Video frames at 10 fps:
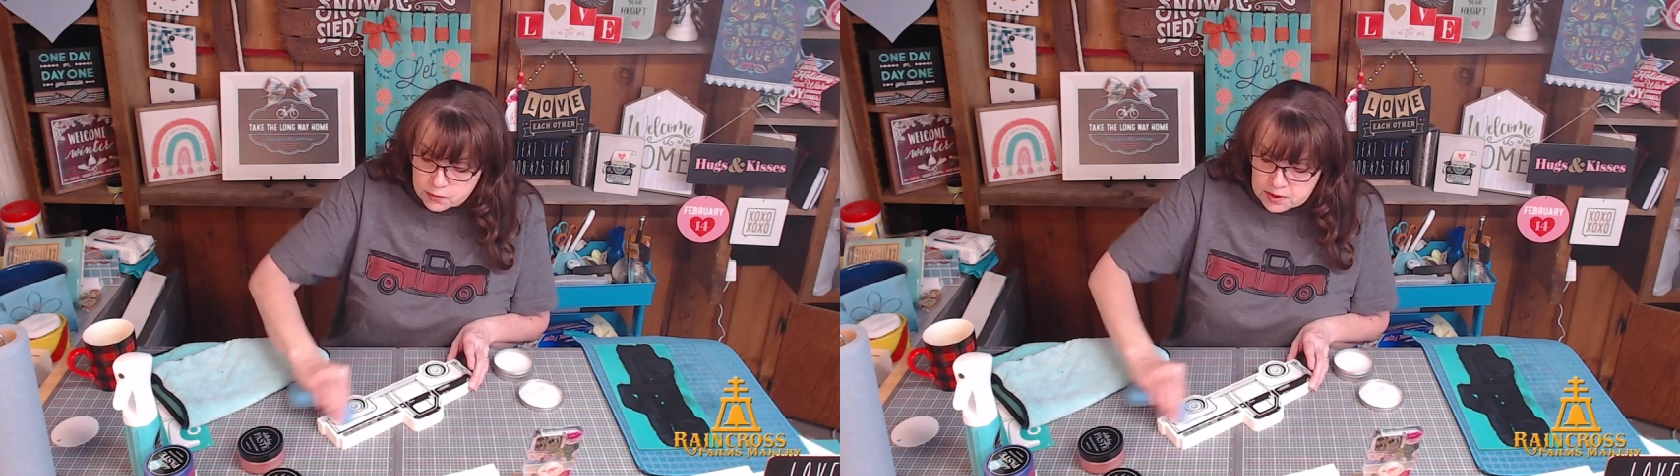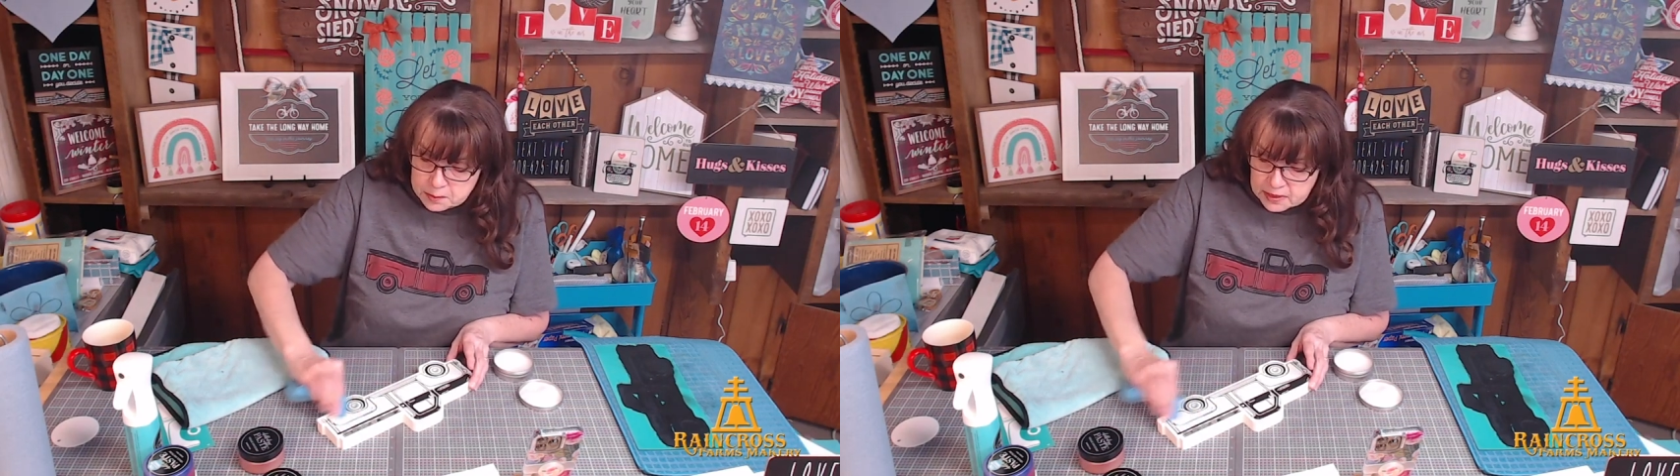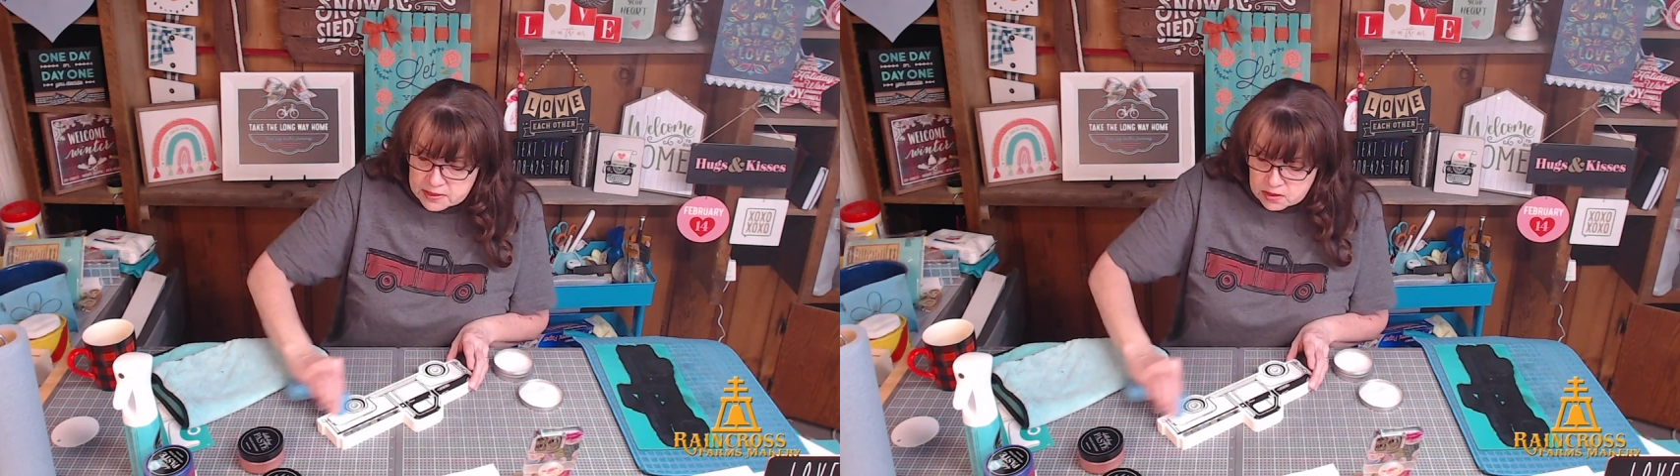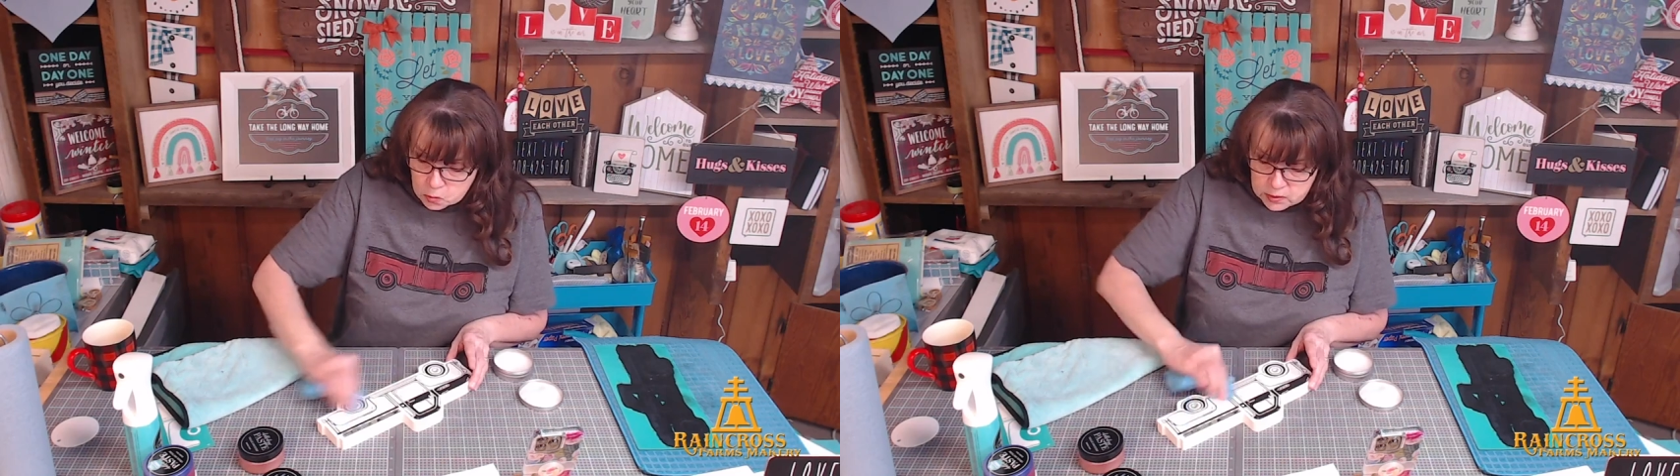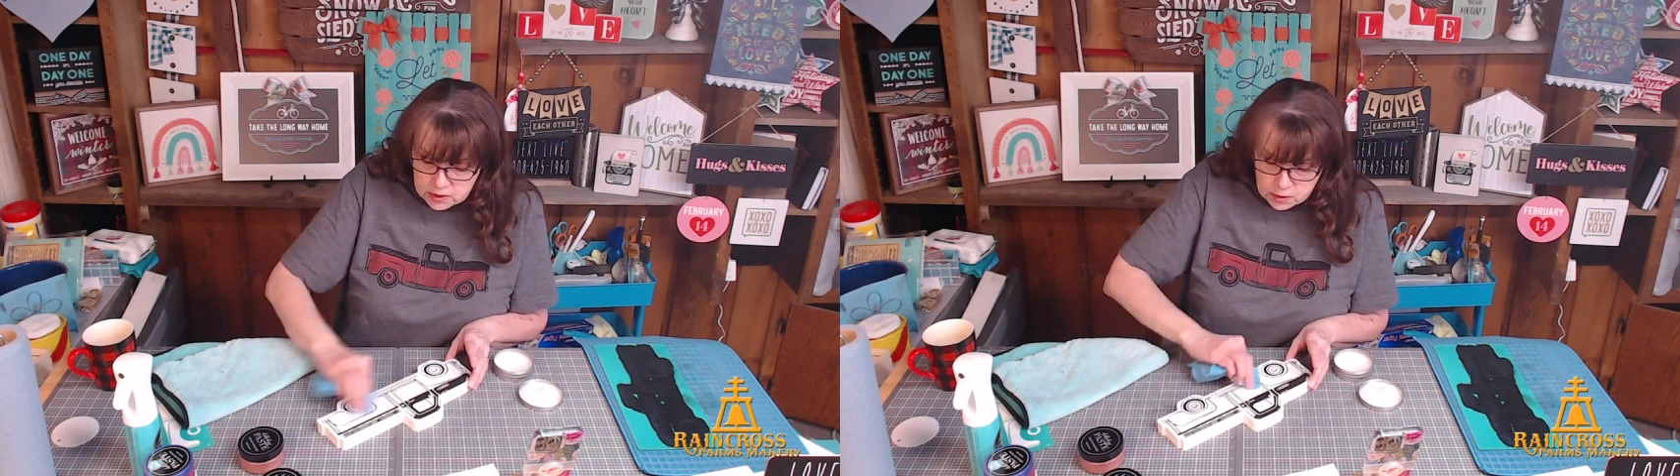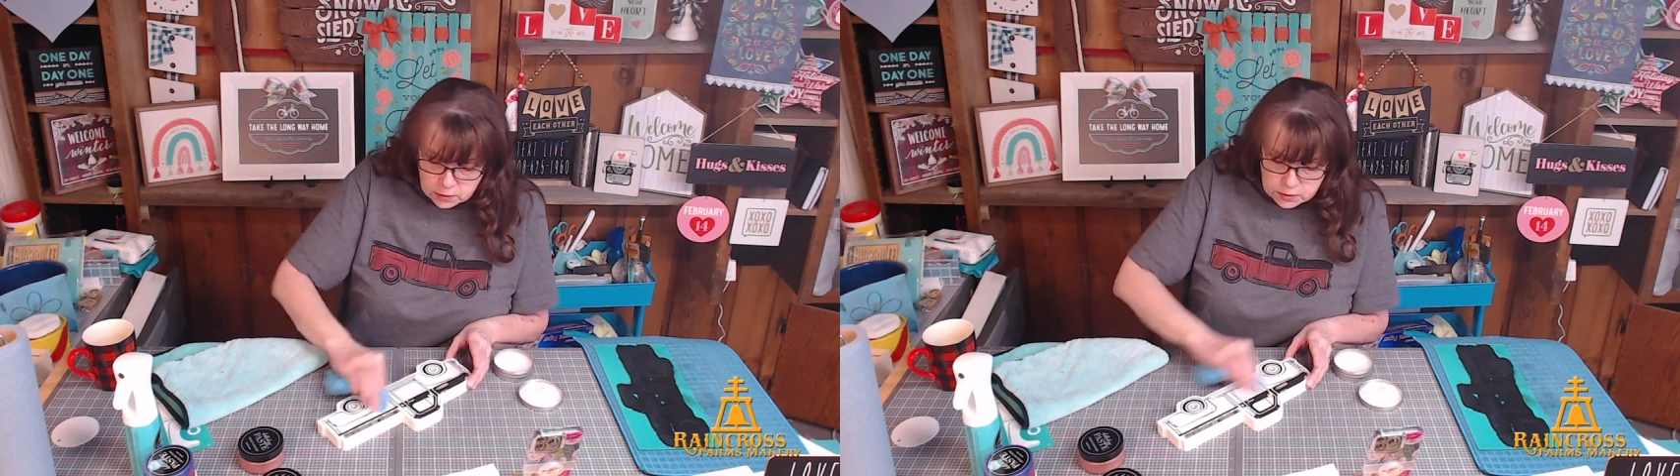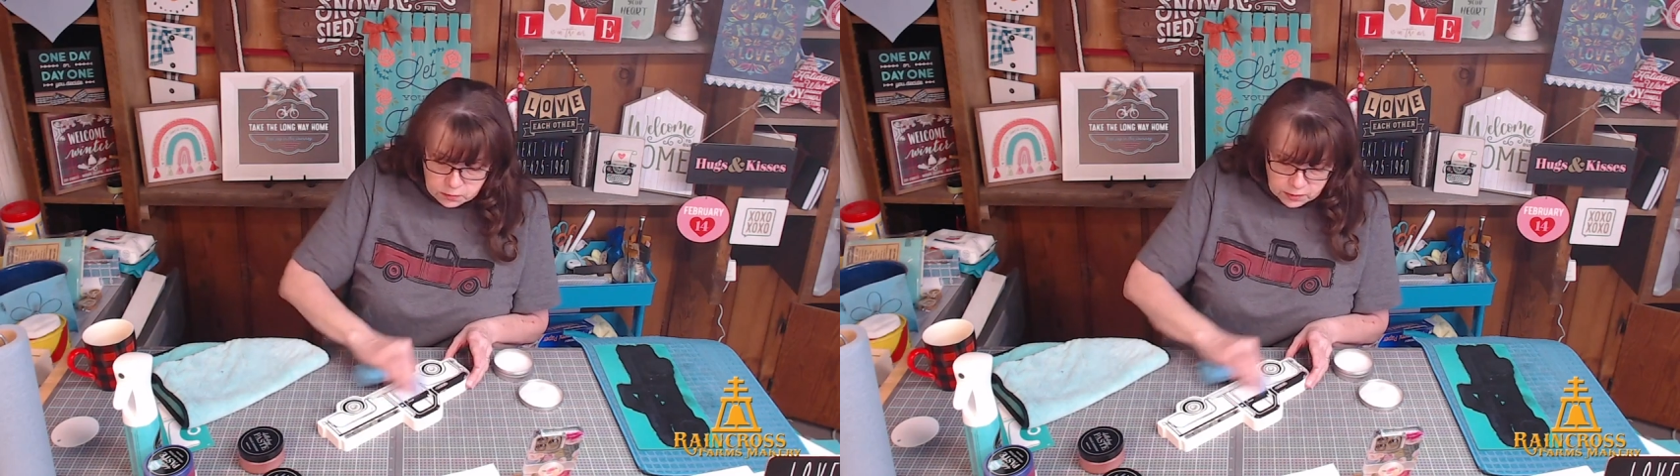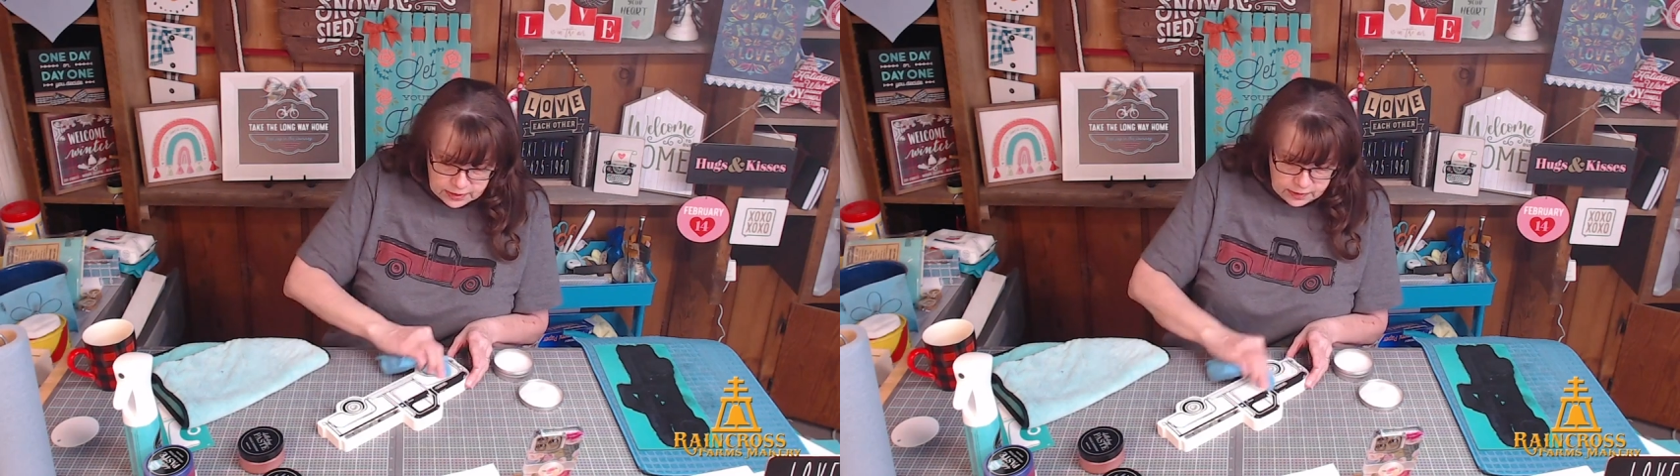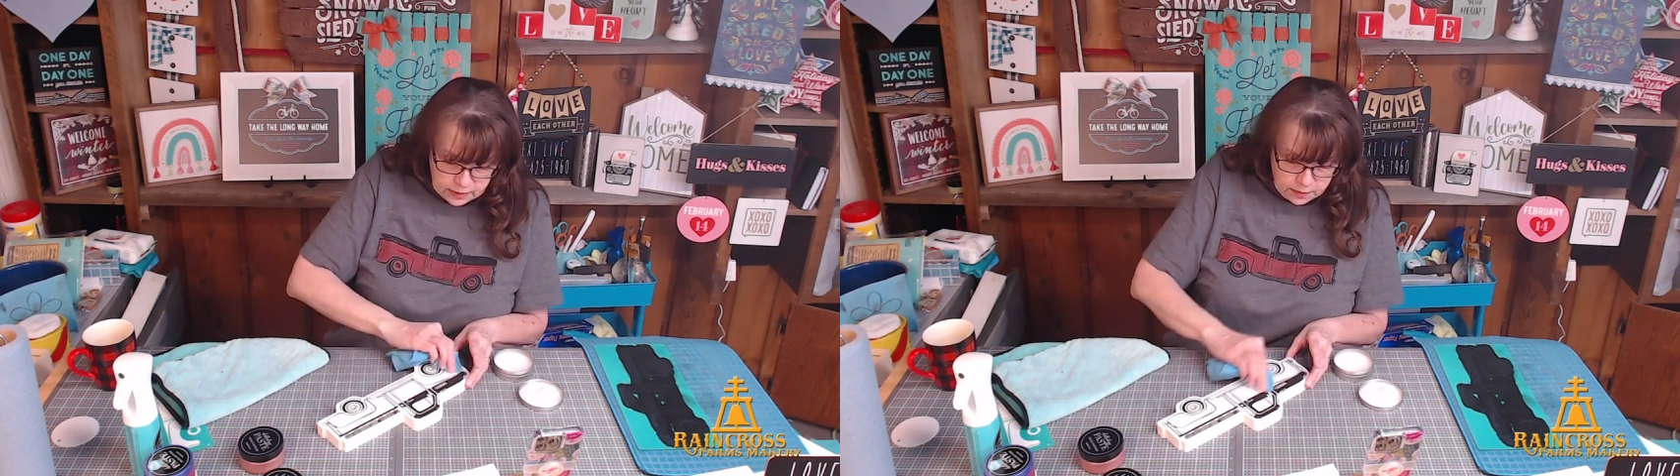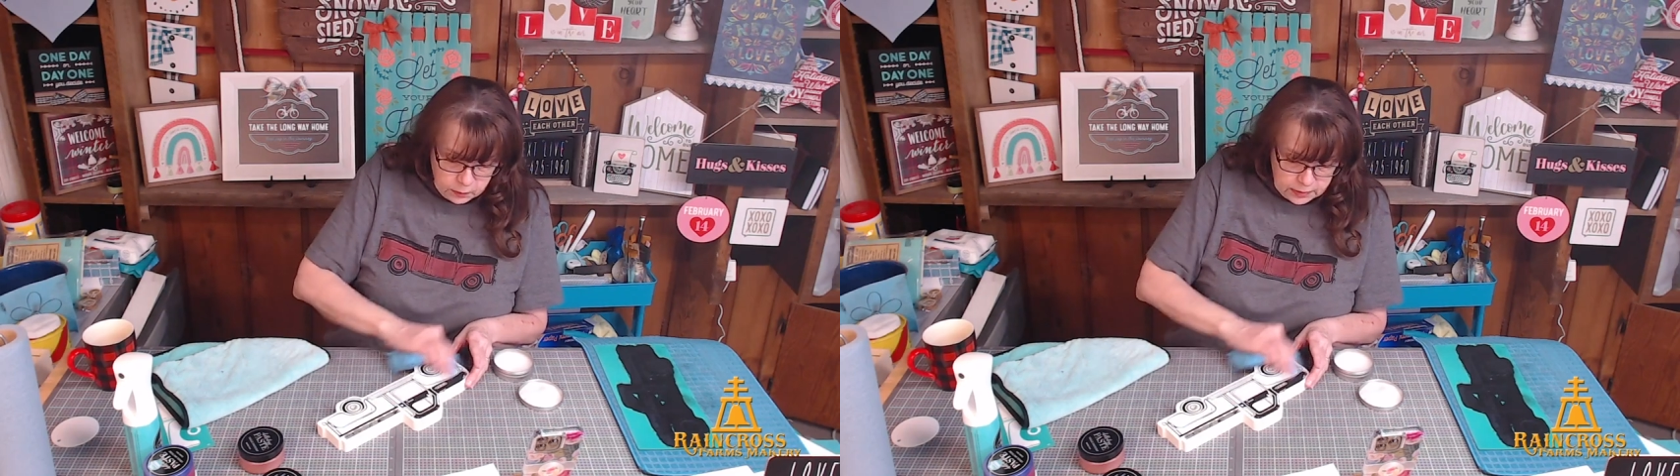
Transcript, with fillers: replay so we know you were here and we